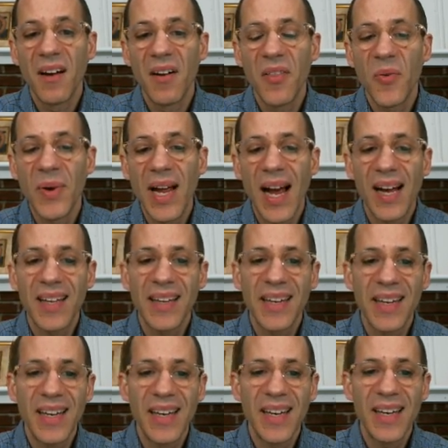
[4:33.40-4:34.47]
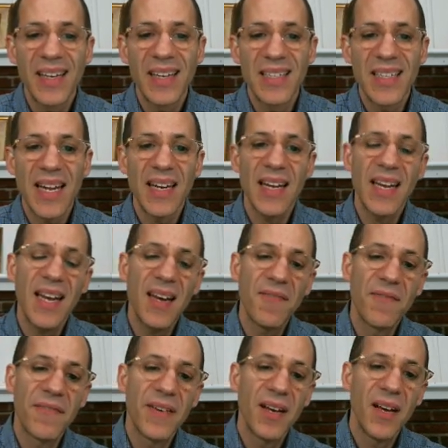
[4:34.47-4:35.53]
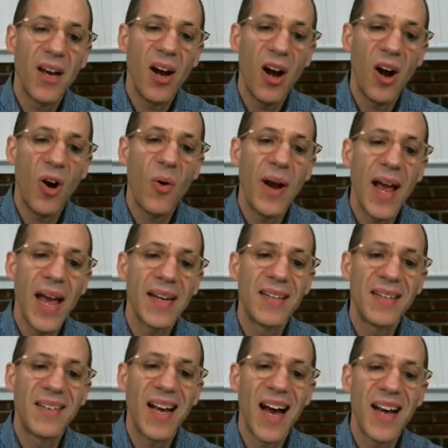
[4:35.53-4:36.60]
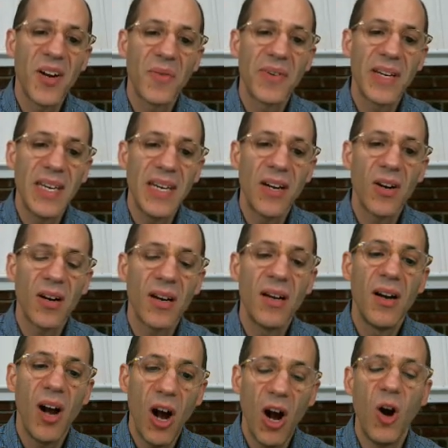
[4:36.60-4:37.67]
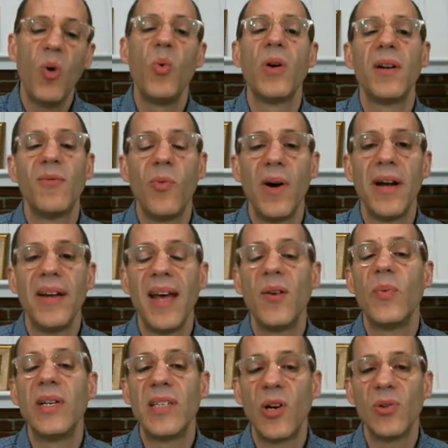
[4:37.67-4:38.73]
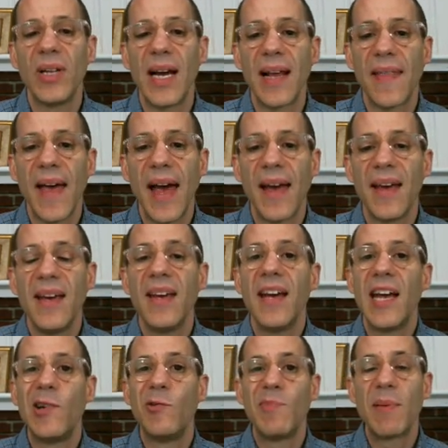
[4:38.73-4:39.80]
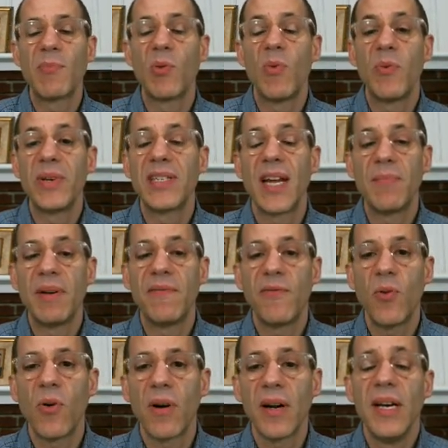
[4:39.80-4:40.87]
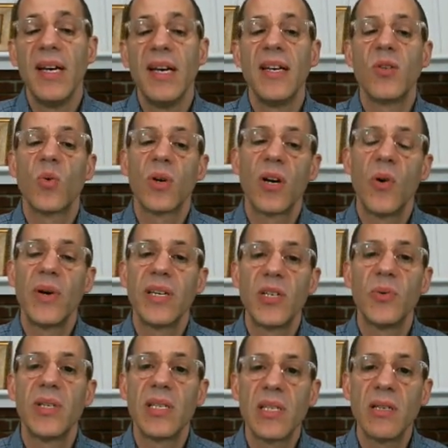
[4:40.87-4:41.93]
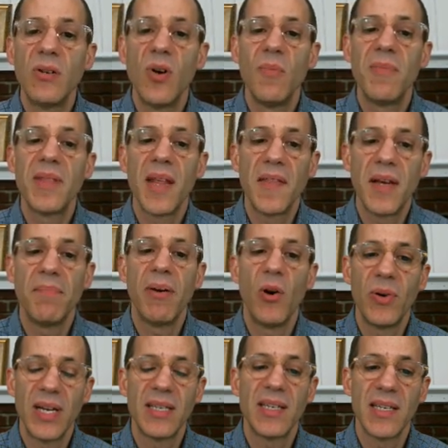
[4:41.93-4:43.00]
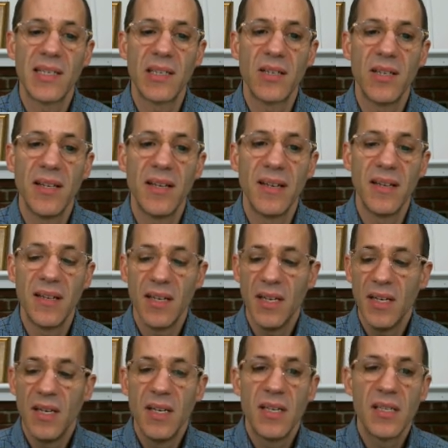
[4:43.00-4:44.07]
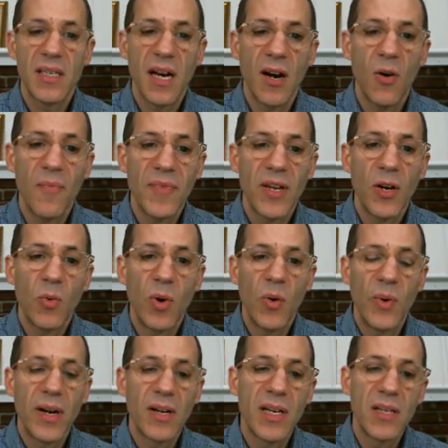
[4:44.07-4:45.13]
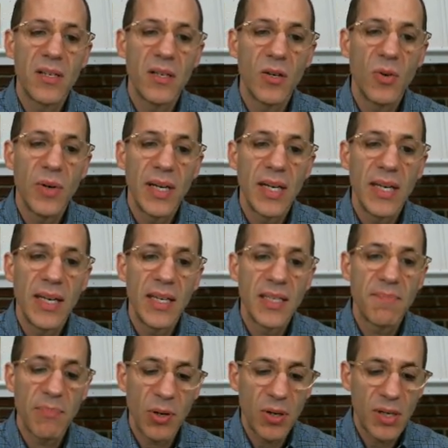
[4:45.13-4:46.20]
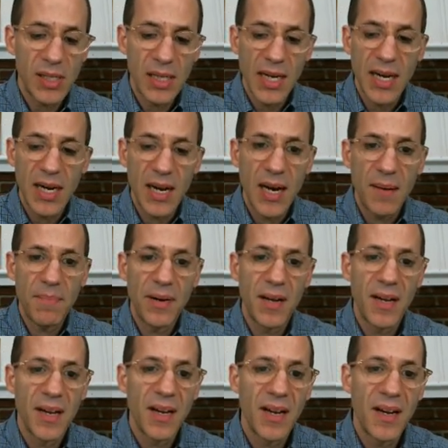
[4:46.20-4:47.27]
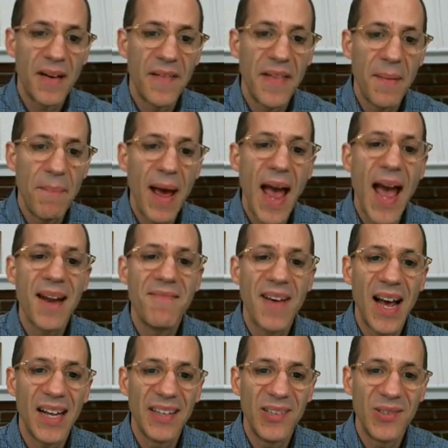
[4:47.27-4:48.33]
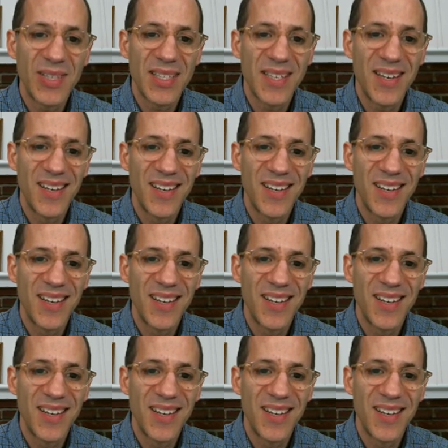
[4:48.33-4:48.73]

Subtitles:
the reality is that if O had gone over here, O would have won, and we don't like that. And remember what we said before is we're going to assume that the opponent is good. So what we're going to do is percolate up the bad values,